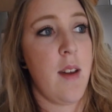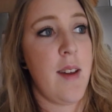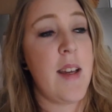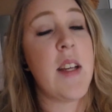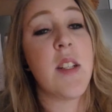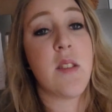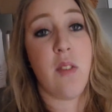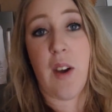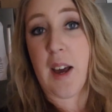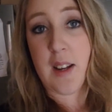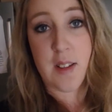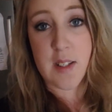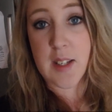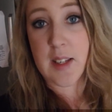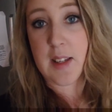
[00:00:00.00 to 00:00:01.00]
he's
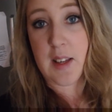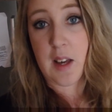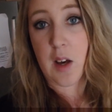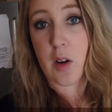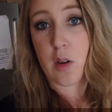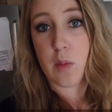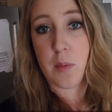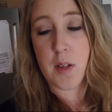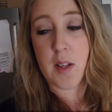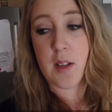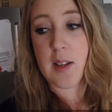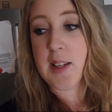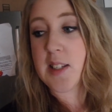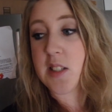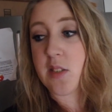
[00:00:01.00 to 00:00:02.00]
finally getting help,
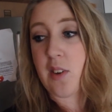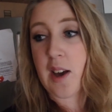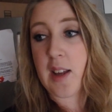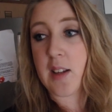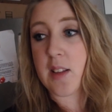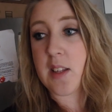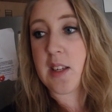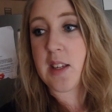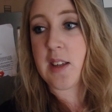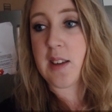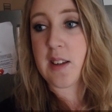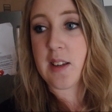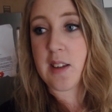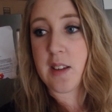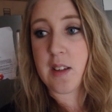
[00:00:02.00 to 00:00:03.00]
he's
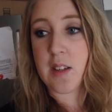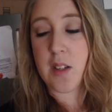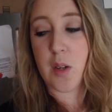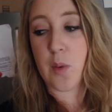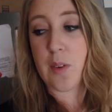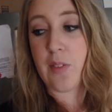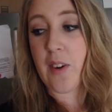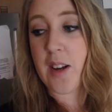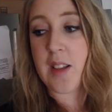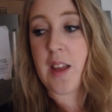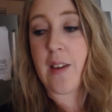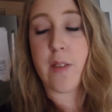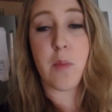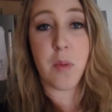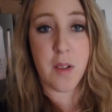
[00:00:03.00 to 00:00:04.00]
finally, you know, we finally
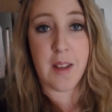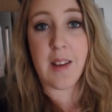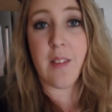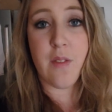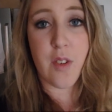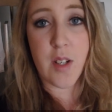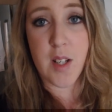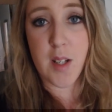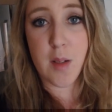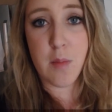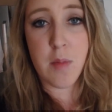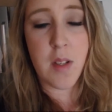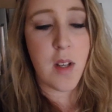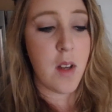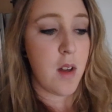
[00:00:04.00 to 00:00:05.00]
have a plan for
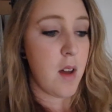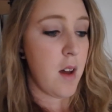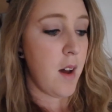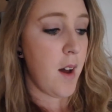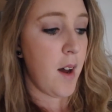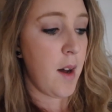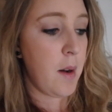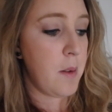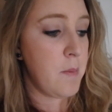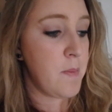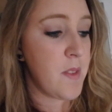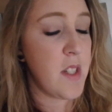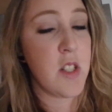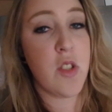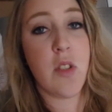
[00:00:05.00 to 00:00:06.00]
him, um,
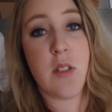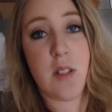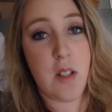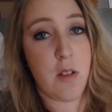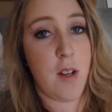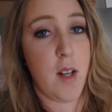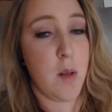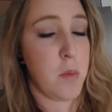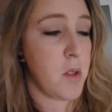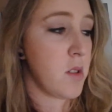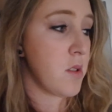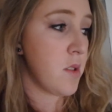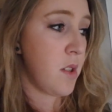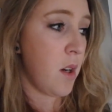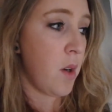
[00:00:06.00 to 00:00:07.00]
is just
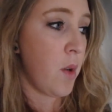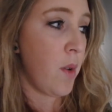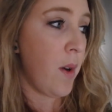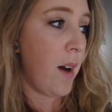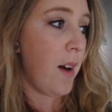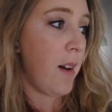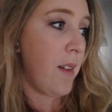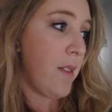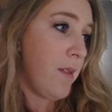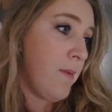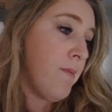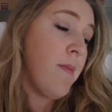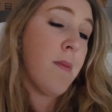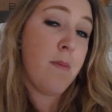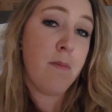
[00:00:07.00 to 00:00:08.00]
incredible. So
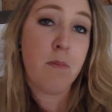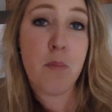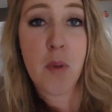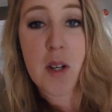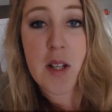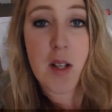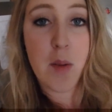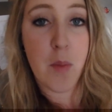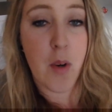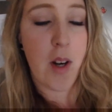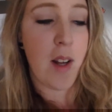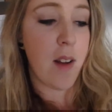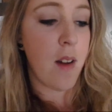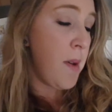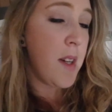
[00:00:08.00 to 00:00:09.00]
pretty good
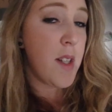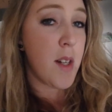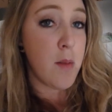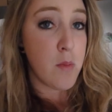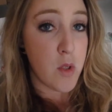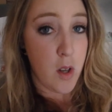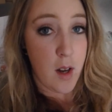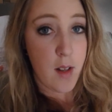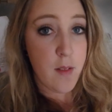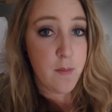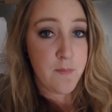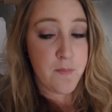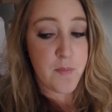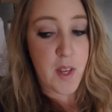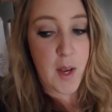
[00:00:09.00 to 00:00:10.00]
morning. Picked up John
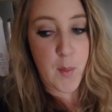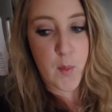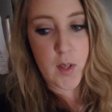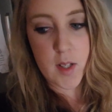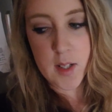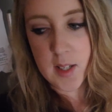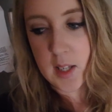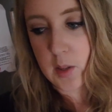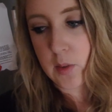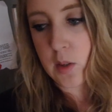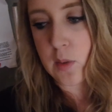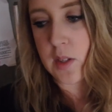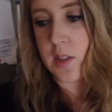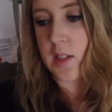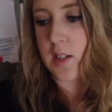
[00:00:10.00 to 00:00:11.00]
at work. He
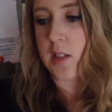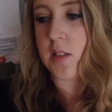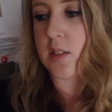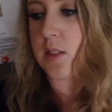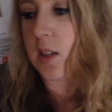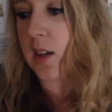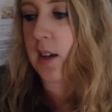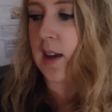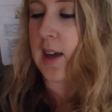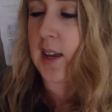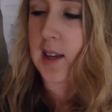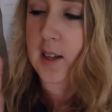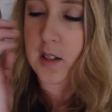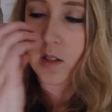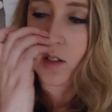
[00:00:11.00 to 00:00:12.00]
went with us
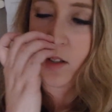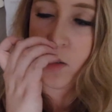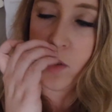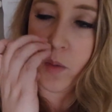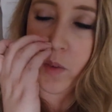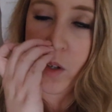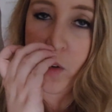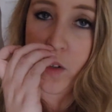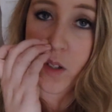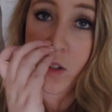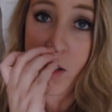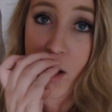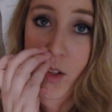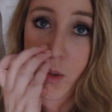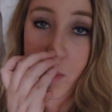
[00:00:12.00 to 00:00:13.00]
and we went over to
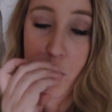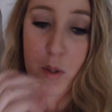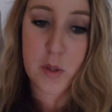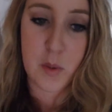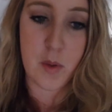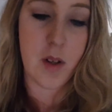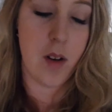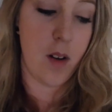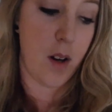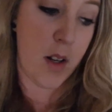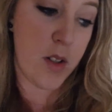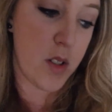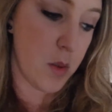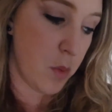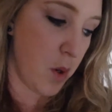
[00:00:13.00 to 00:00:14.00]
the other post where
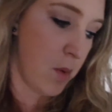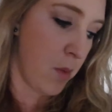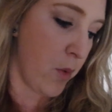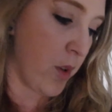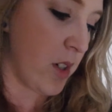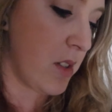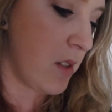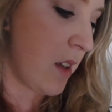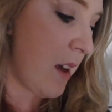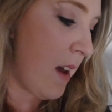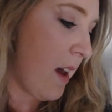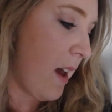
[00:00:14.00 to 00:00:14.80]
Otter's appointment was.